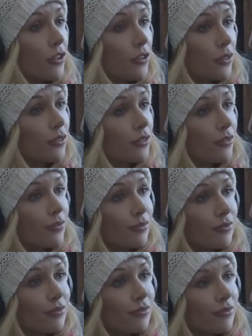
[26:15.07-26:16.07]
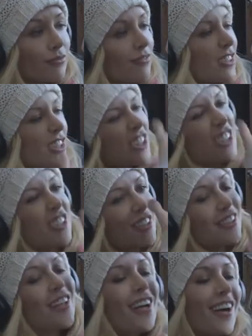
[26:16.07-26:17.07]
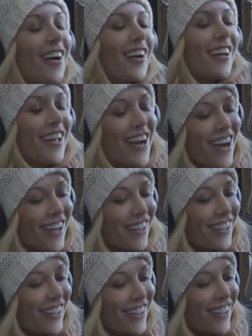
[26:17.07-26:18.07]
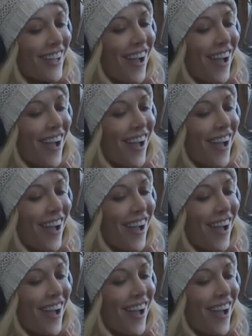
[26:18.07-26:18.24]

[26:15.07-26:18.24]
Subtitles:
love the way you grab that mic. By the way, totally. Yeah.